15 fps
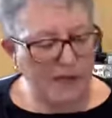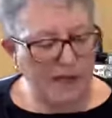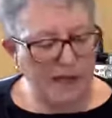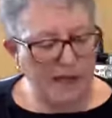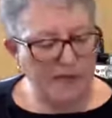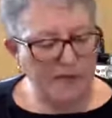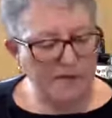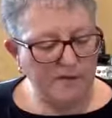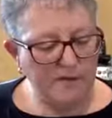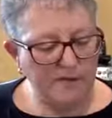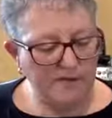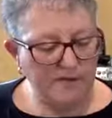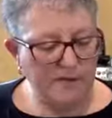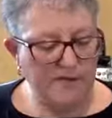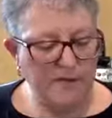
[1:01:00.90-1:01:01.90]
And
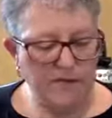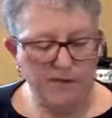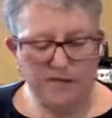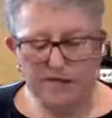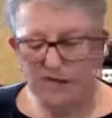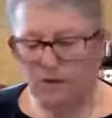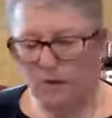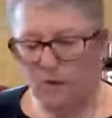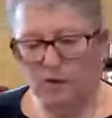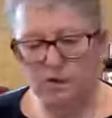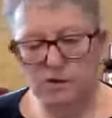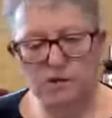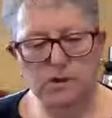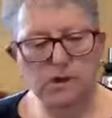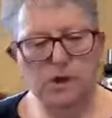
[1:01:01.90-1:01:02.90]
they're variously
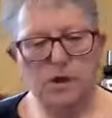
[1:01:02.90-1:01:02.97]
called